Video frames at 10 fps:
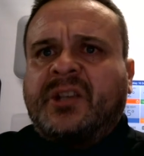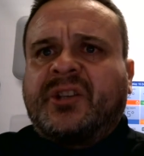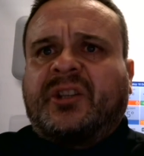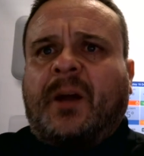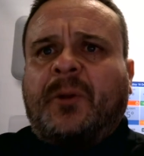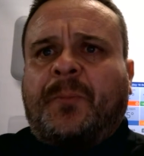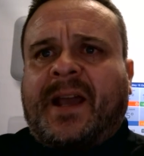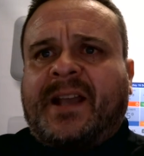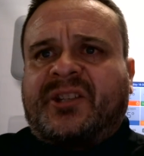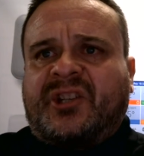So W
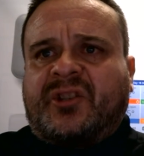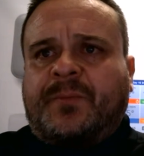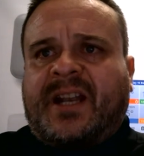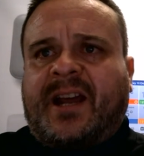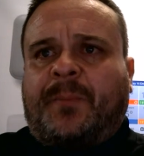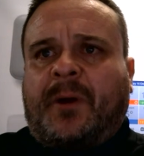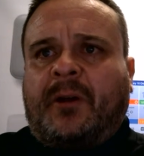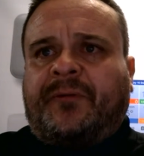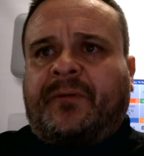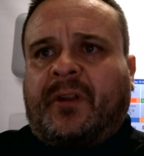plan systems allow
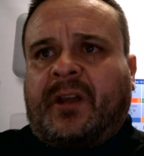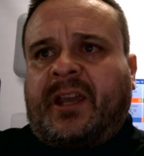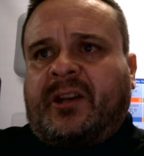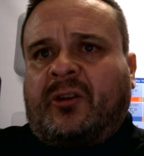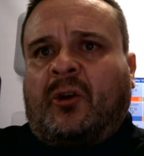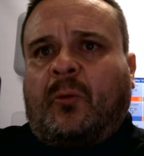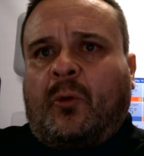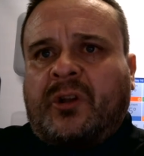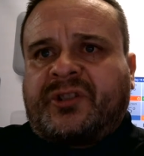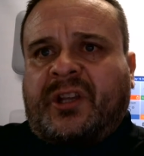both the heating and hot
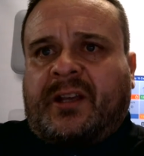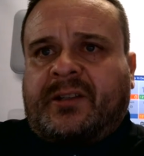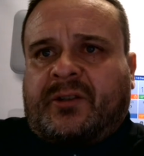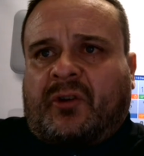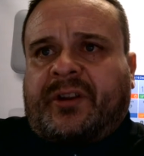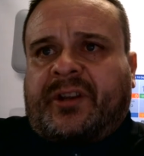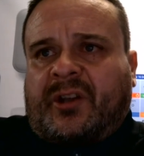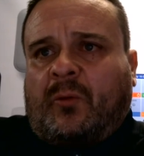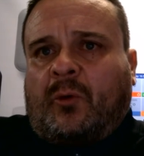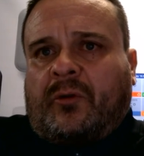water, uh, sorry, the
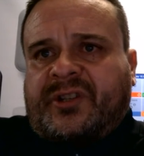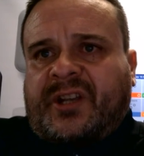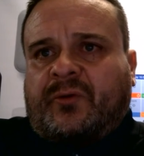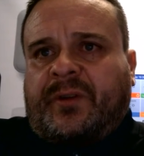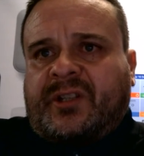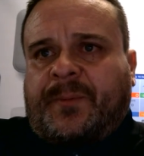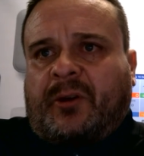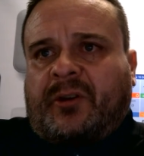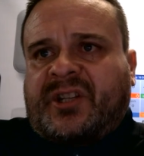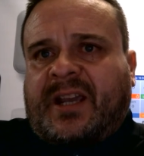hot water and central heating to be
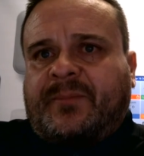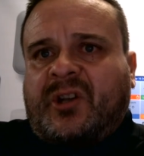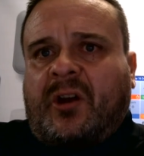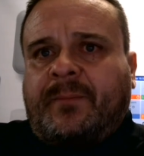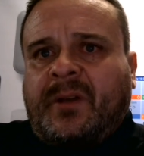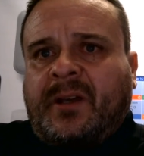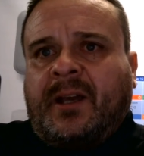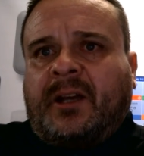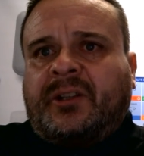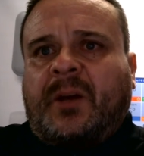on at the same time.
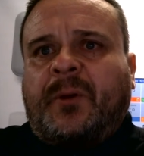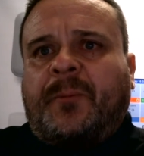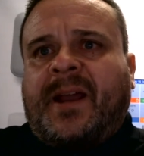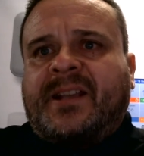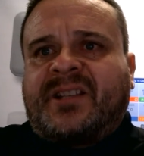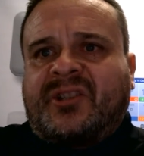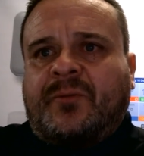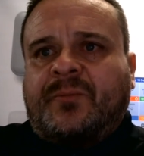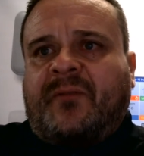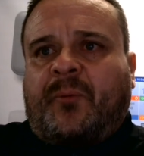W plan
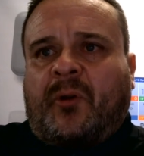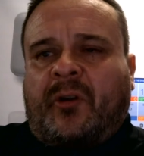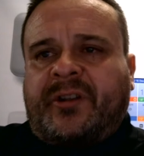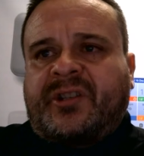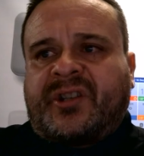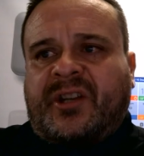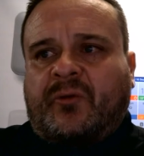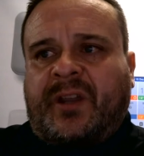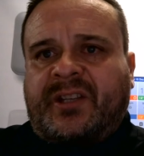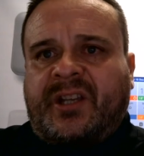systems give priority to
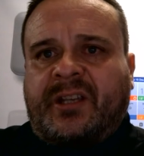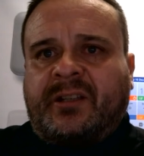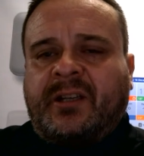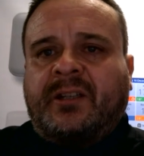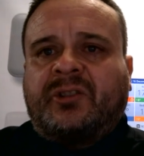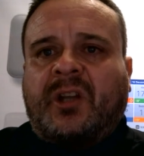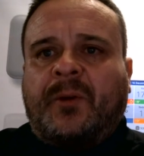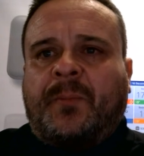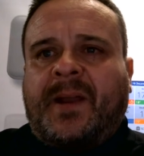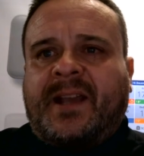central heating.
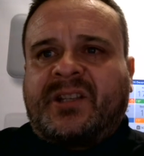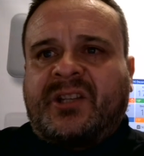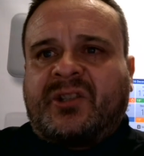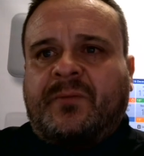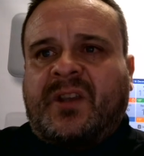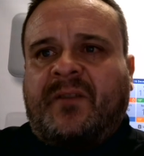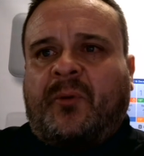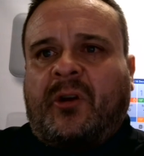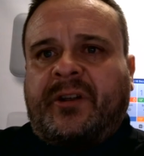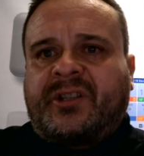W plan systems give
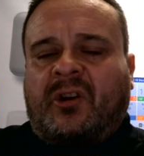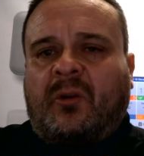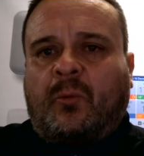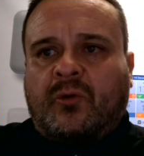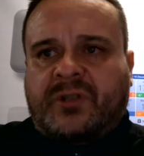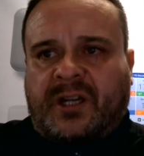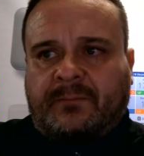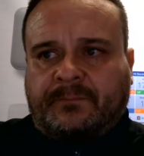priority to hot water.